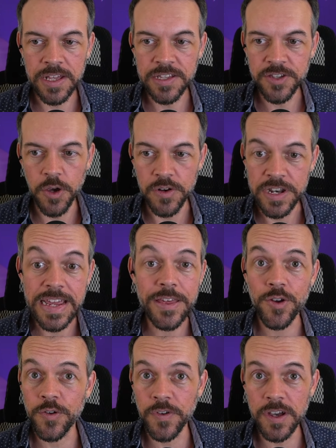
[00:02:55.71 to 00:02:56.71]
and so
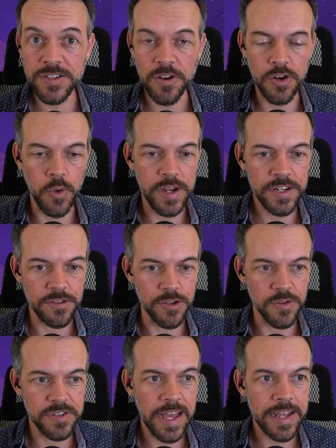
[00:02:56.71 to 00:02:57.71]
neither of us are going to
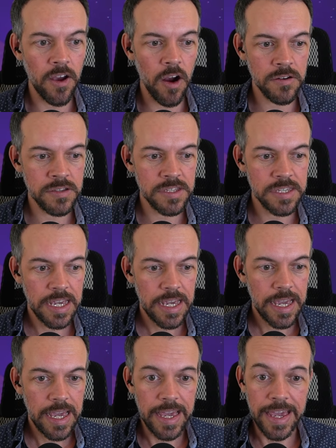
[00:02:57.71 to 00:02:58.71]
lose any hearts.
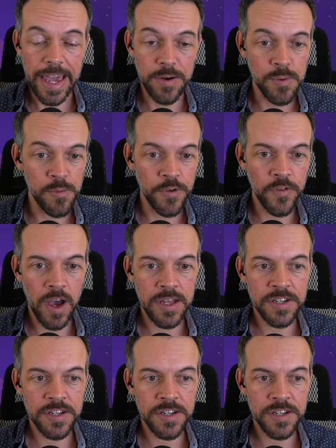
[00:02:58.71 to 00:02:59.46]
And we move on to